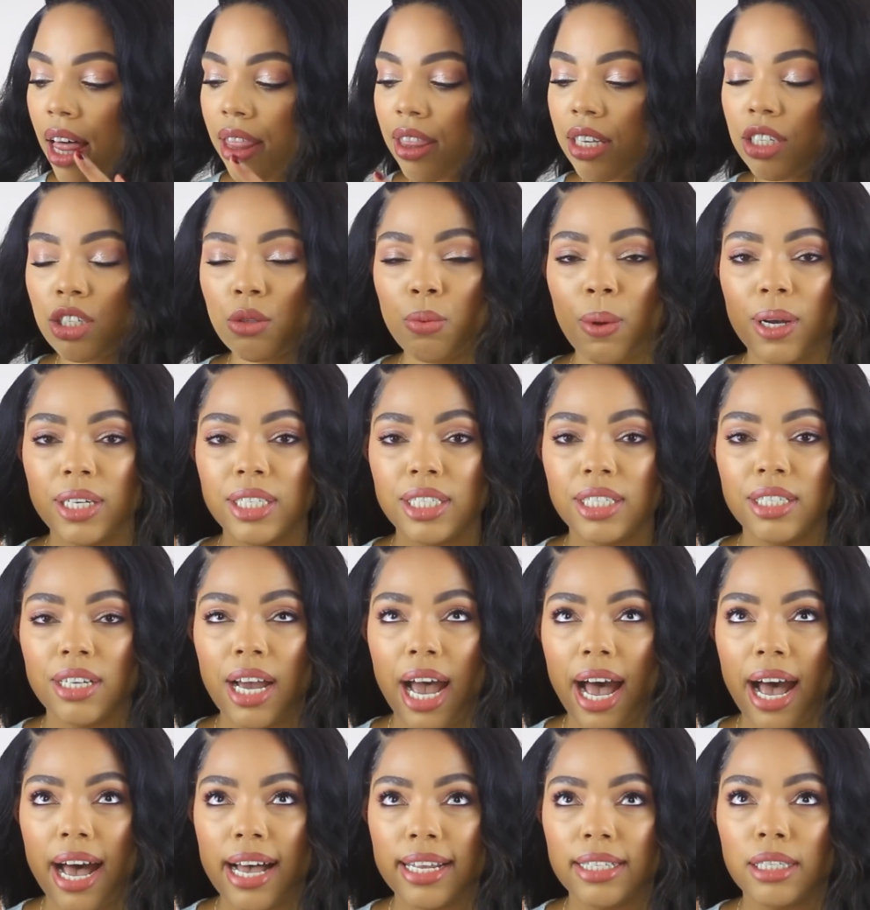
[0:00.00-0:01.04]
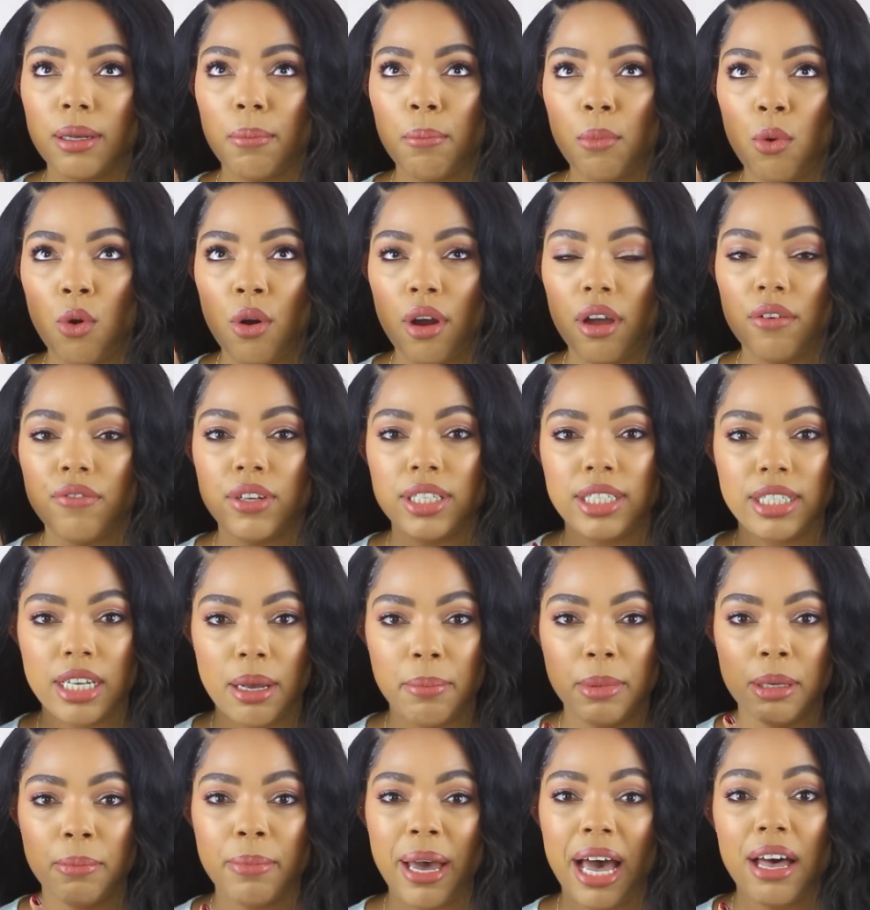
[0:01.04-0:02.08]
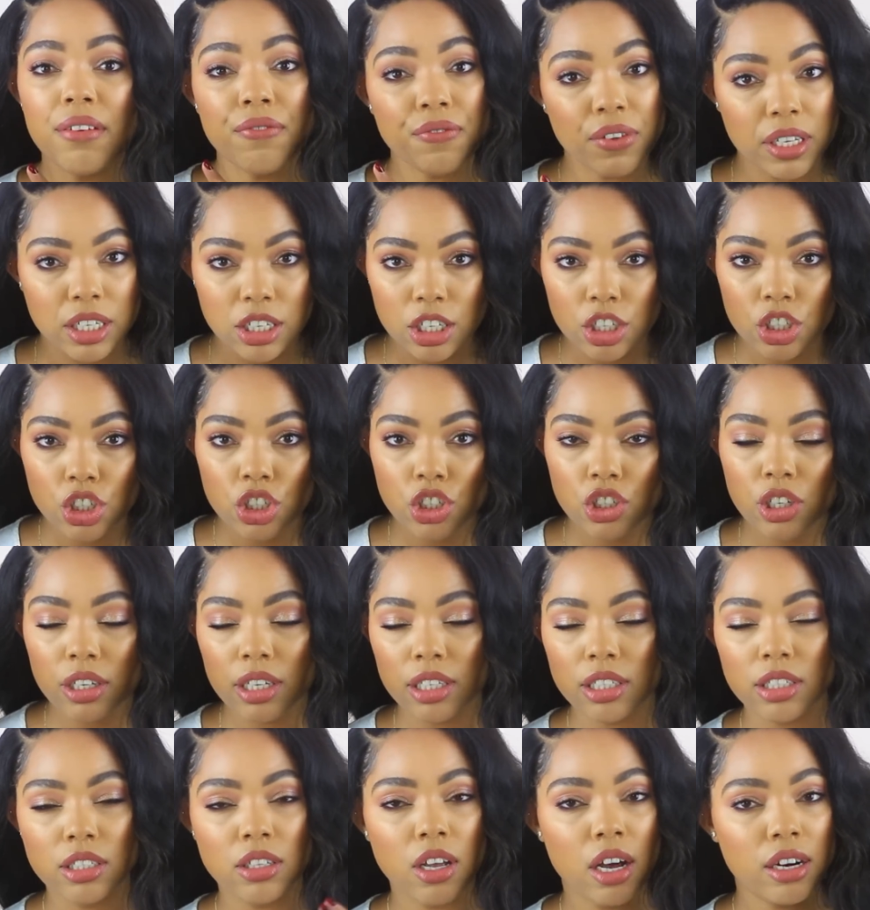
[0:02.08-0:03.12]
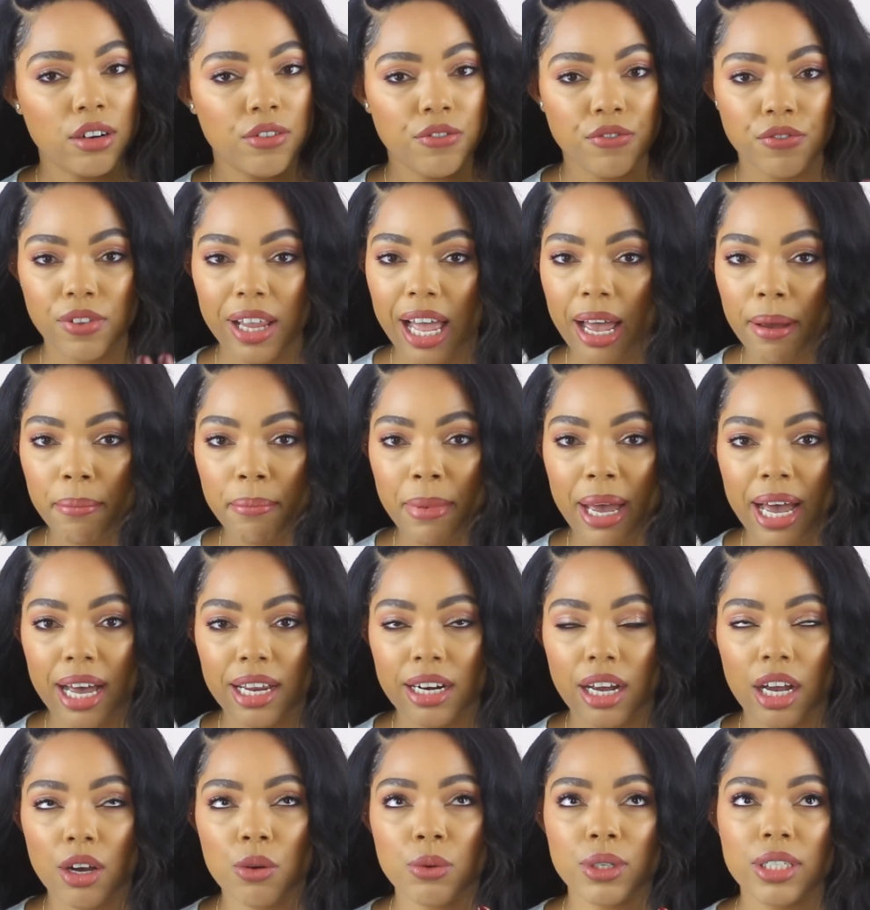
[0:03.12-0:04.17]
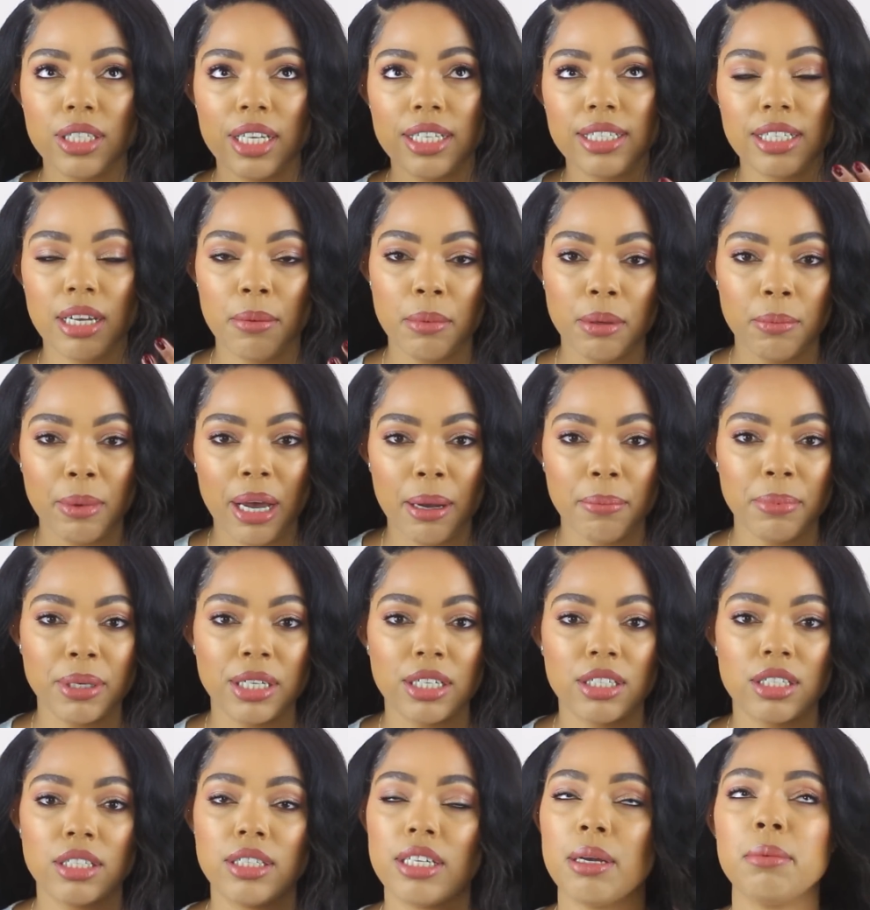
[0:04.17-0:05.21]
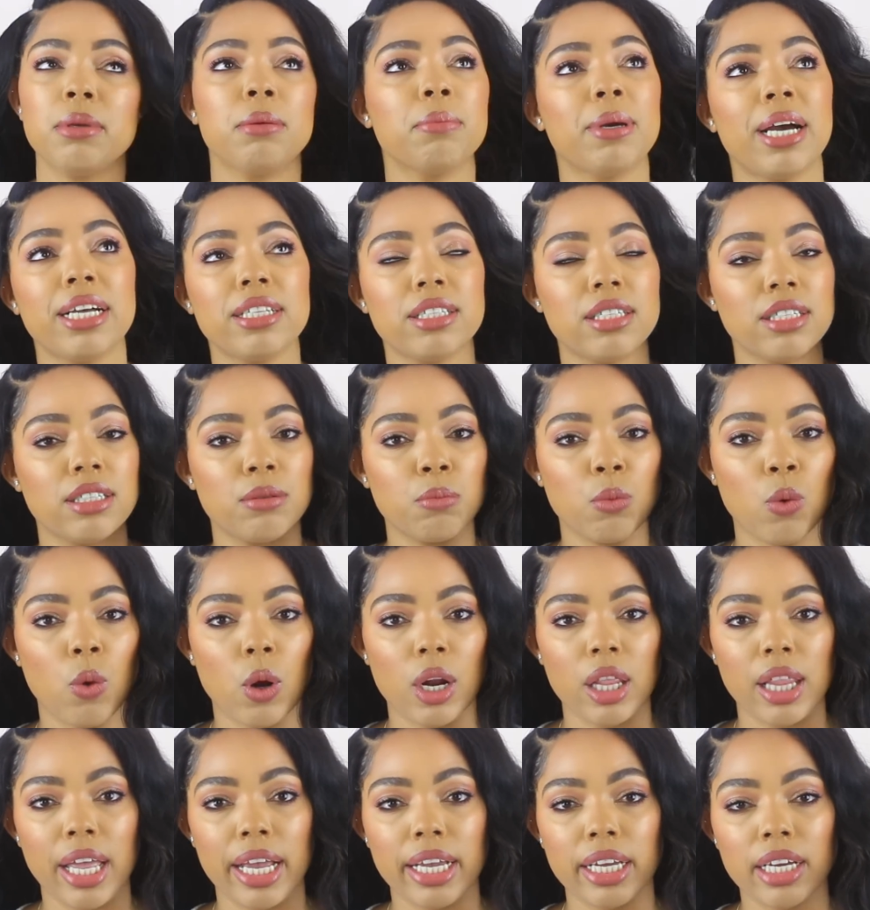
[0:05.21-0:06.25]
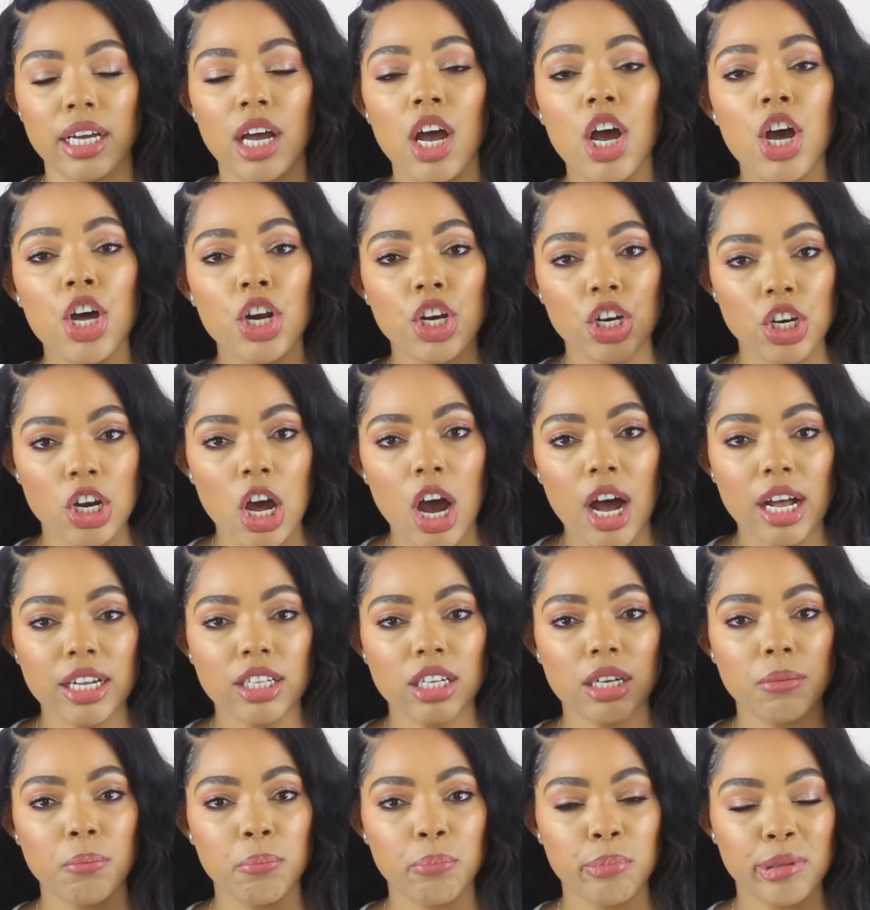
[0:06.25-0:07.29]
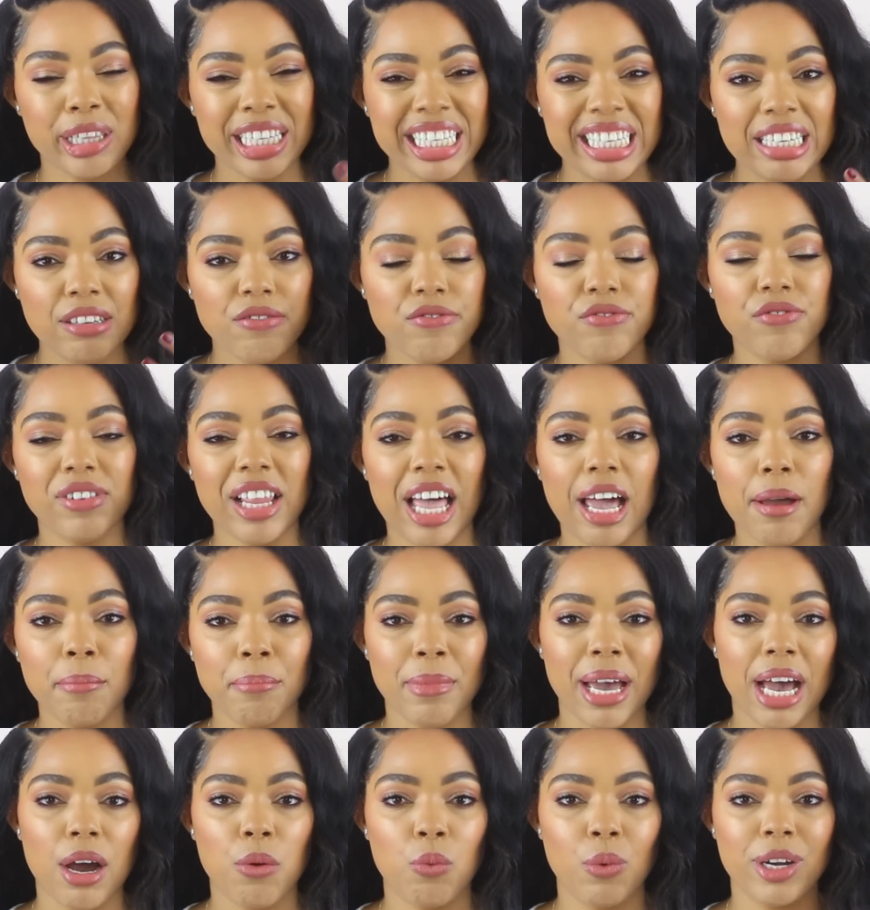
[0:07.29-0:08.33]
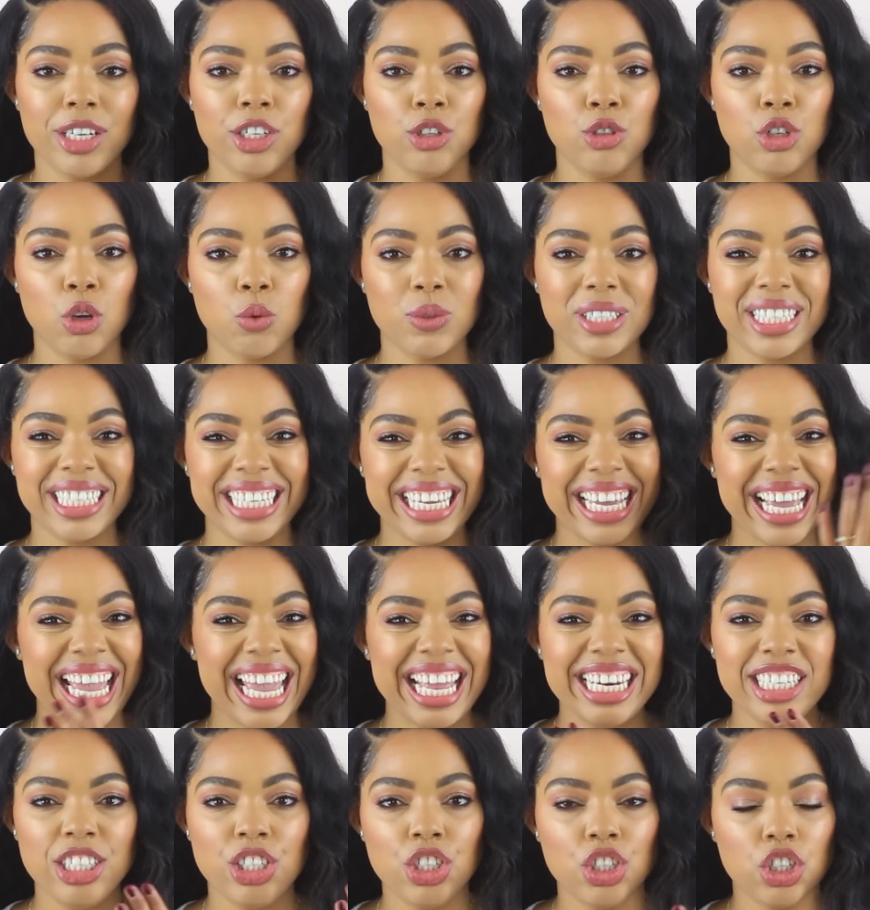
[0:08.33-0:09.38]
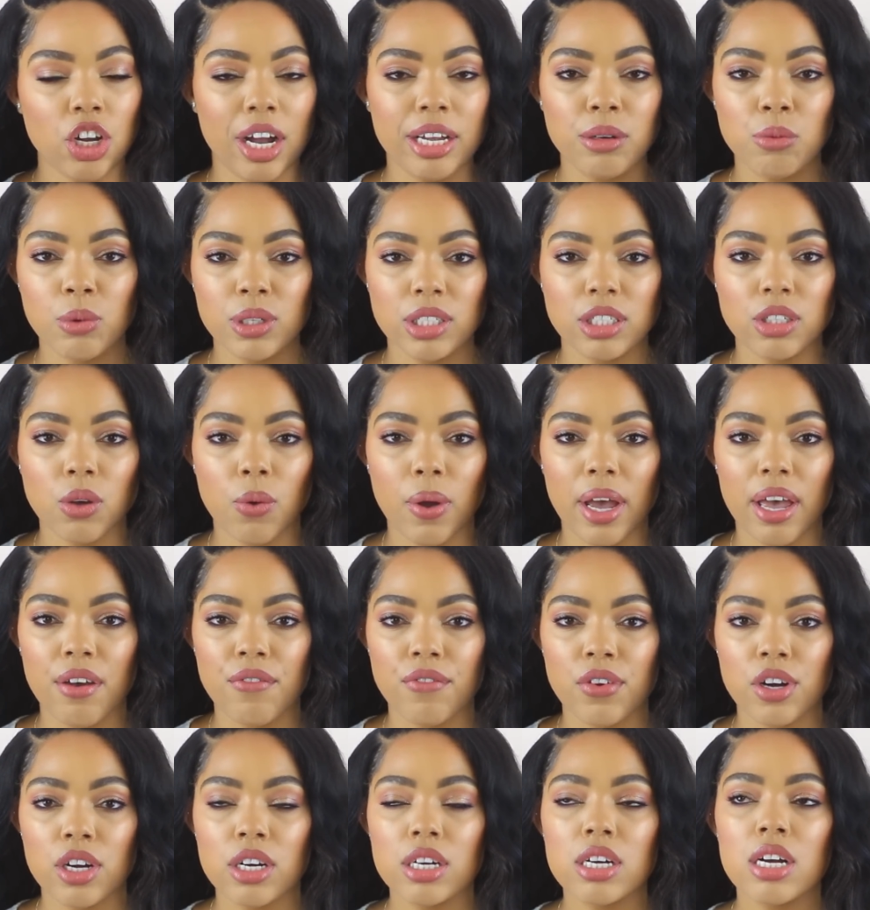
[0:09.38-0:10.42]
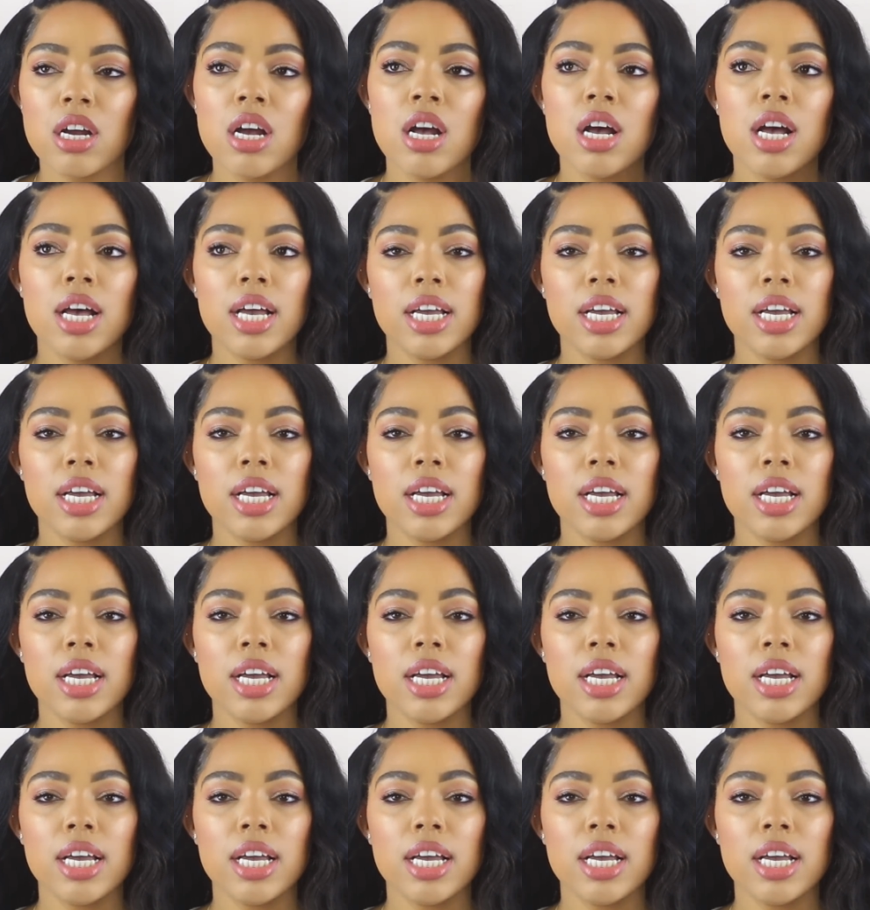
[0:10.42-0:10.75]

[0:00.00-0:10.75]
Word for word: This one has more of a demi matte finish. It's not a flat matte. I always say demi matte because demi mattes is more like not complete flat matte where you don't see any shine whatsoever.